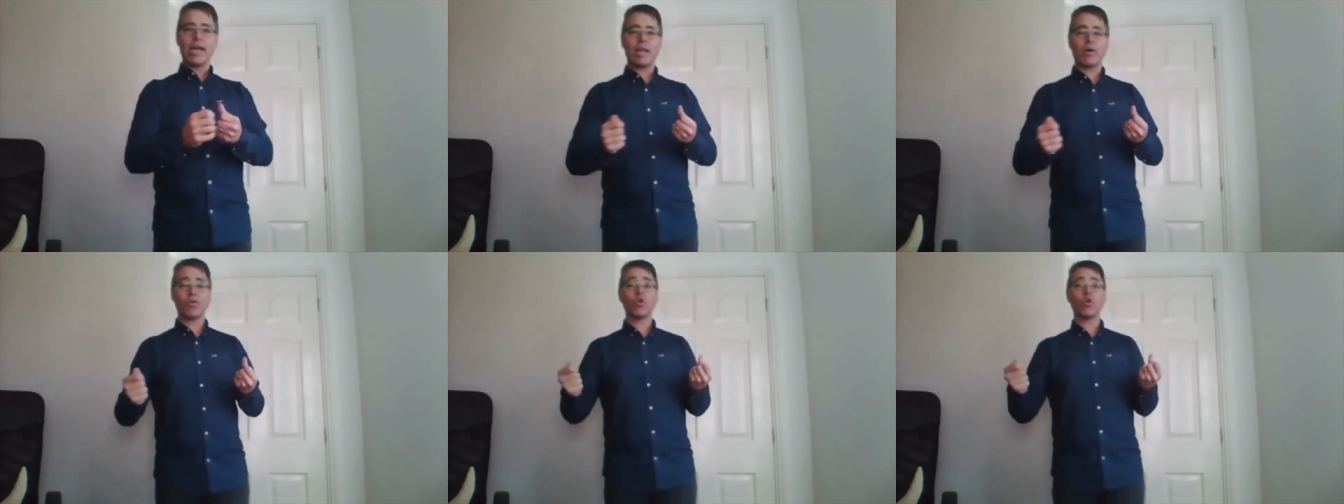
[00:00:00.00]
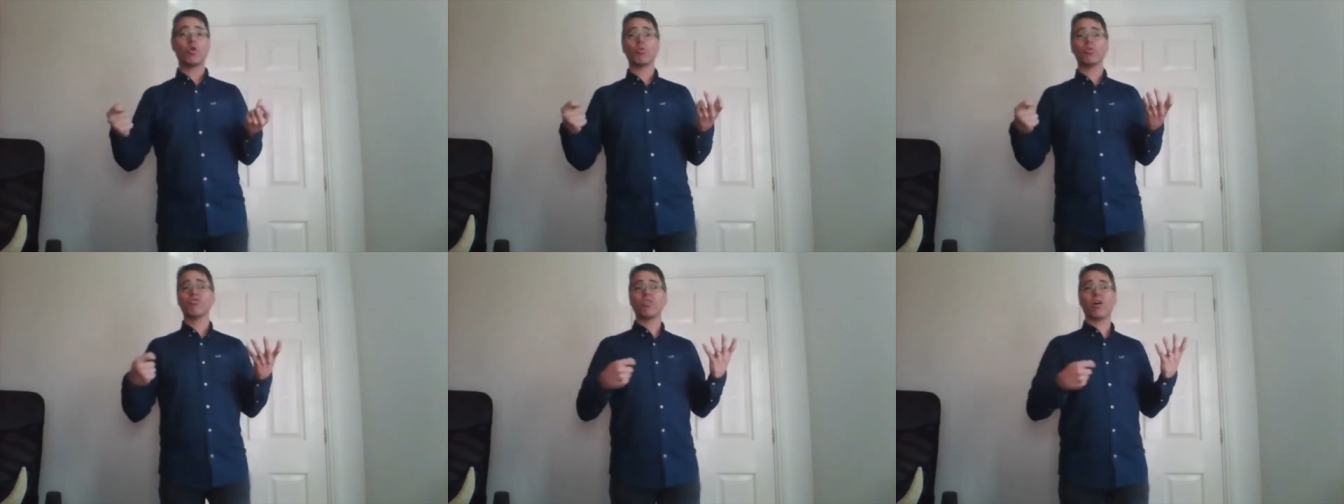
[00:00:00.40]
Now a
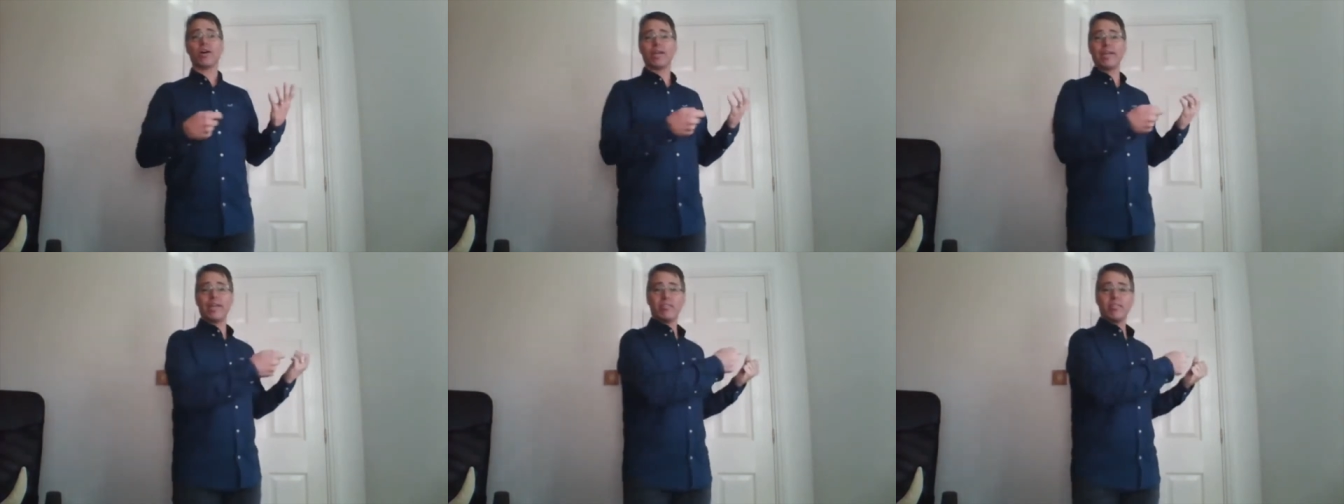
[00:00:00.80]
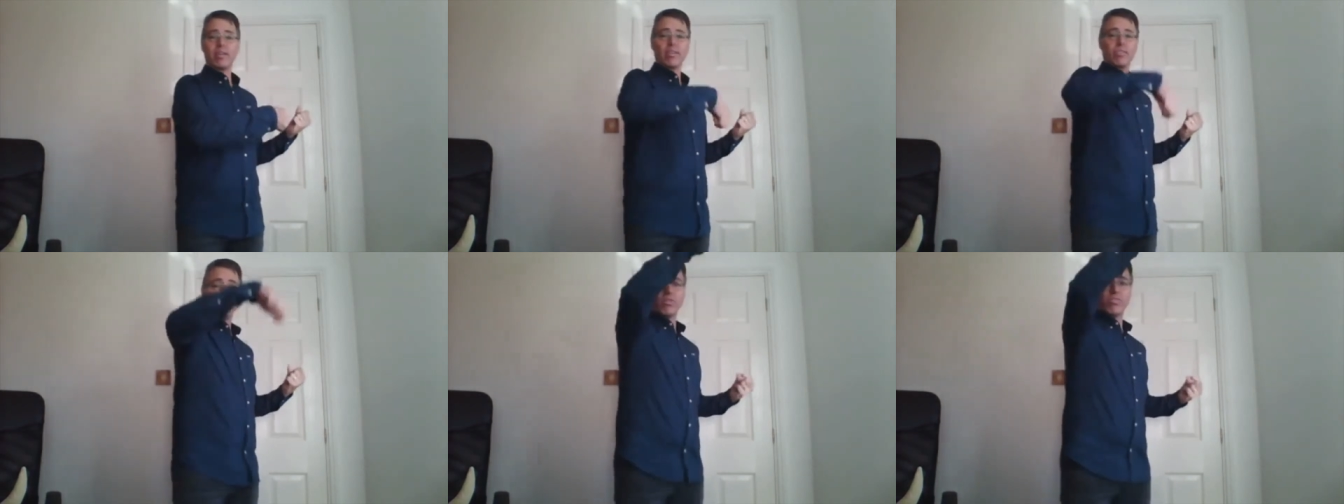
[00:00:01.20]
normal side lean. So
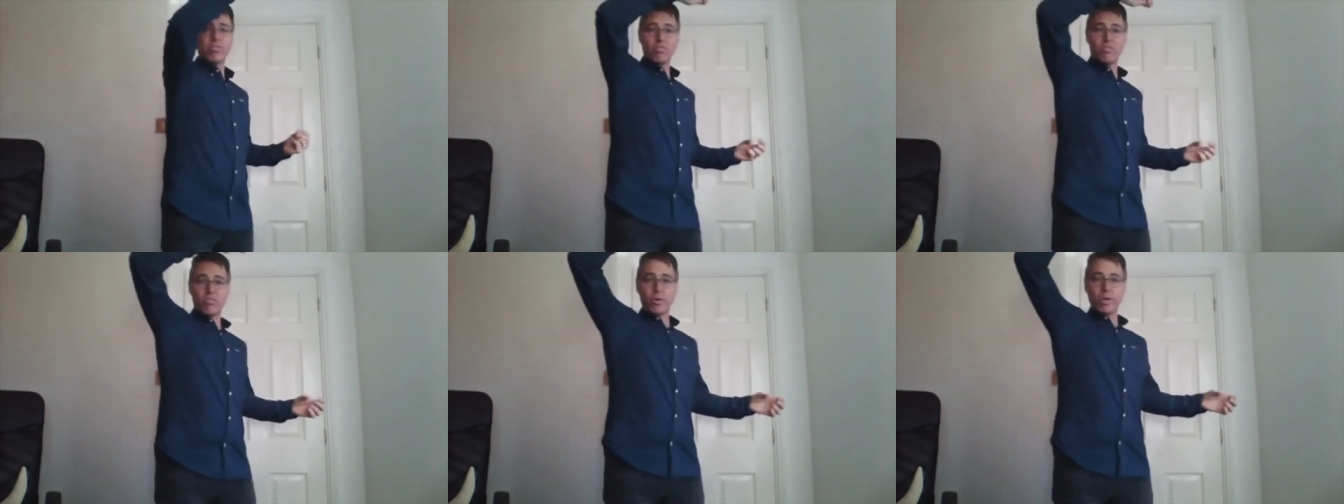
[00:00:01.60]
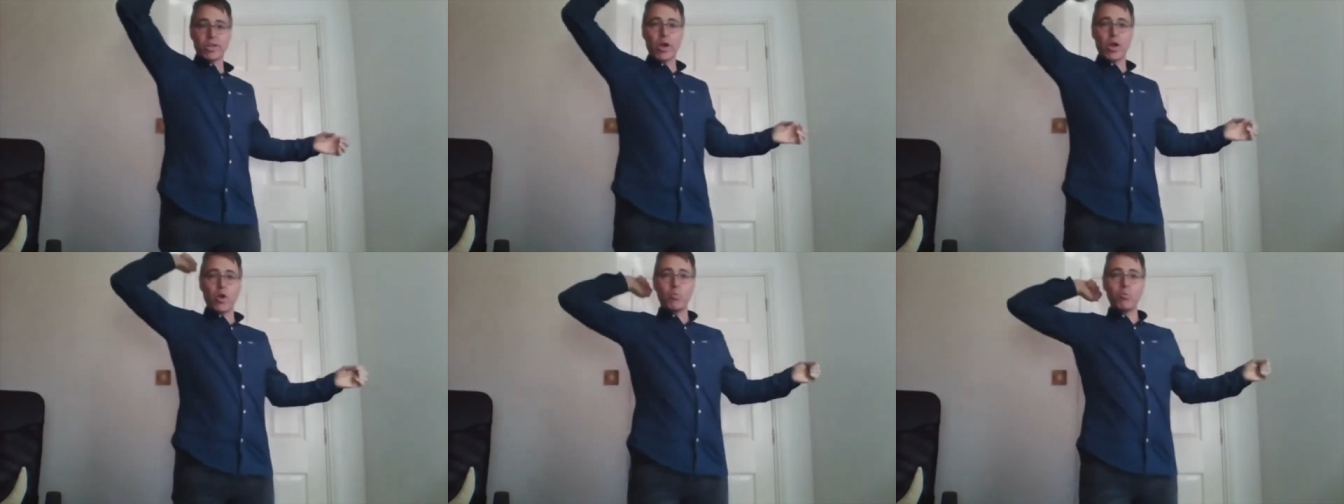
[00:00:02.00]
let's, for instance, do a
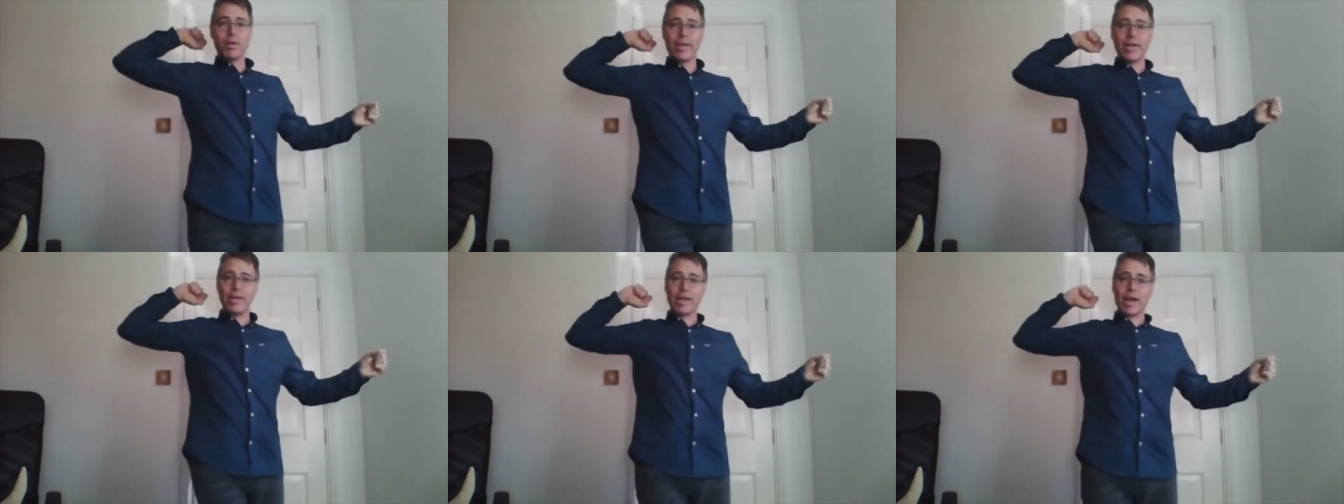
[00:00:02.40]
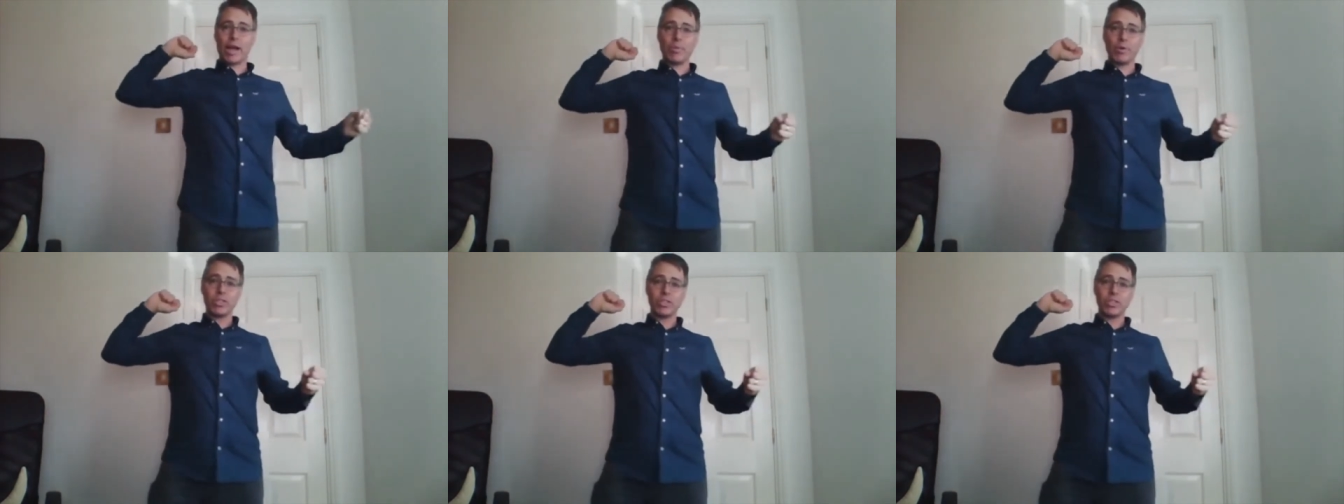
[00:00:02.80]
comb lean and we're